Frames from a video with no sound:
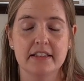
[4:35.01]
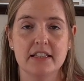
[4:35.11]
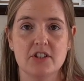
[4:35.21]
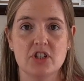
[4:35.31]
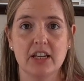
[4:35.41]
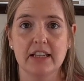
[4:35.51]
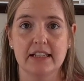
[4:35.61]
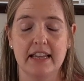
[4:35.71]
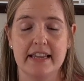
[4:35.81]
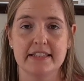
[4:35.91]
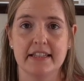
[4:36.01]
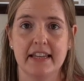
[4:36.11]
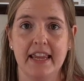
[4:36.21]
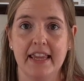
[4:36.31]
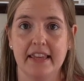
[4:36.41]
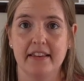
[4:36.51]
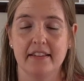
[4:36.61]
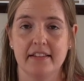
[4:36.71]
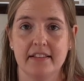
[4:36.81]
the chicken lays an egg.